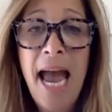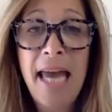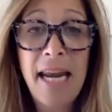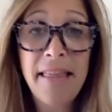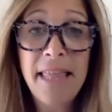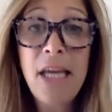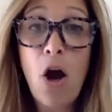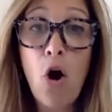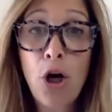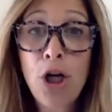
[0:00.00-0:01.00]
And I
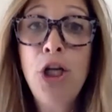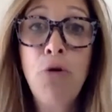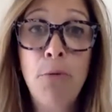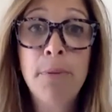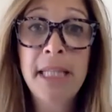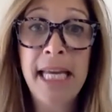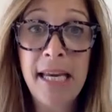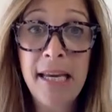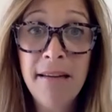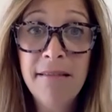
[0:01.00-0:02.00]
think
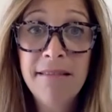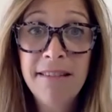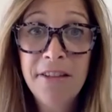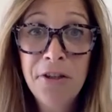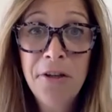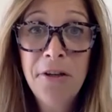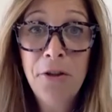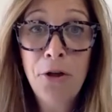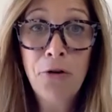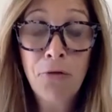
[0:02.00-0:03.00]
arguably
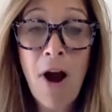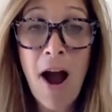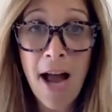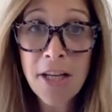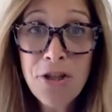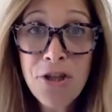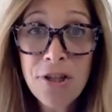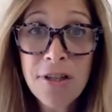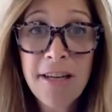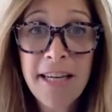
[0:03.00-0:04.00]
the
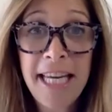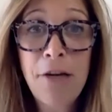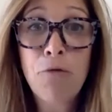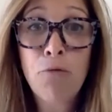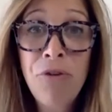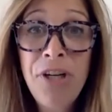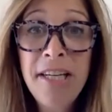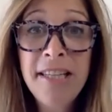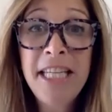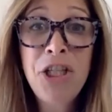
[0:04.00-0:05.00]
garage can
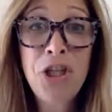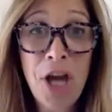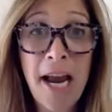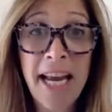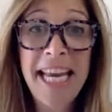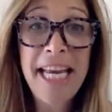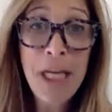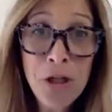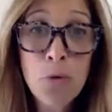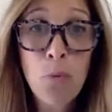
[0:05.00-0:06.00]
really check
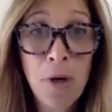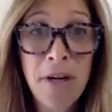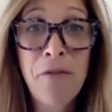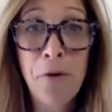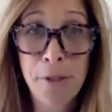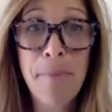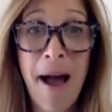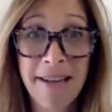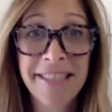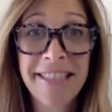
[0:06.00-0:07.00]
each one of those
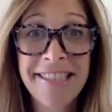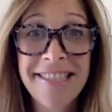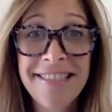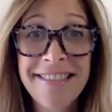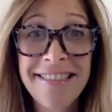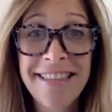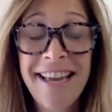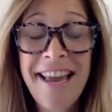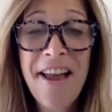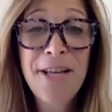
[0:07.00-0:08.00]
boxes.
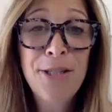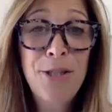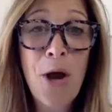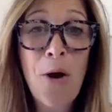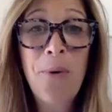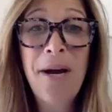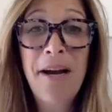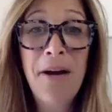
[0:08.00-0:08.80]
So